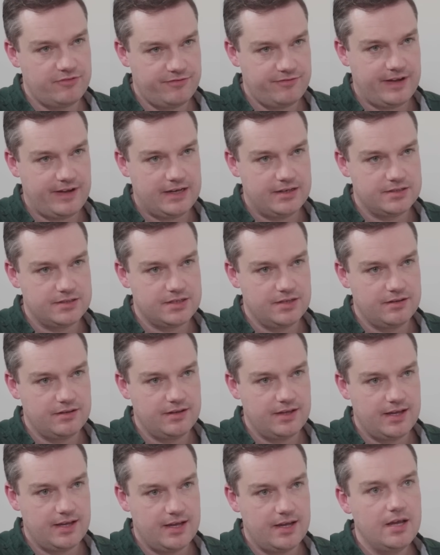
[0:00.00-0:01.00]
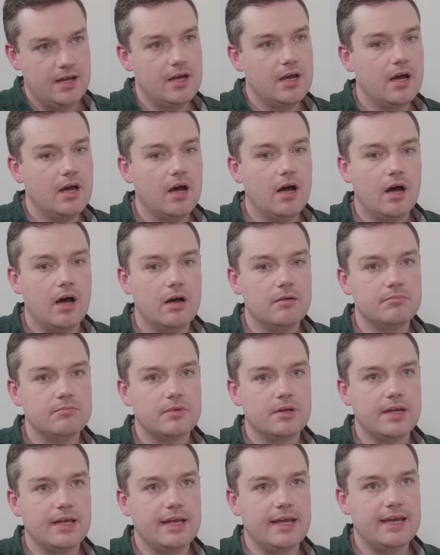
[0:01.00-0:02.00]
of fans that are there.
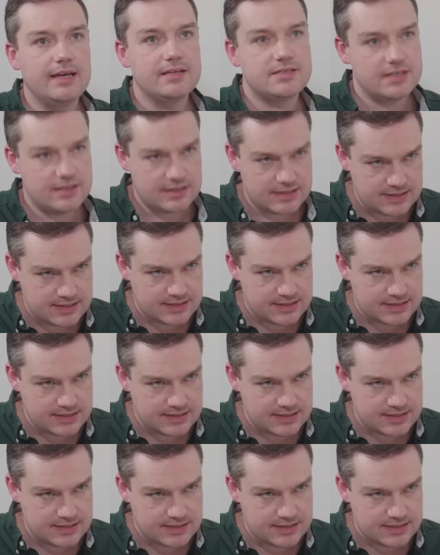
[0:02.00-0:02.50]
It's a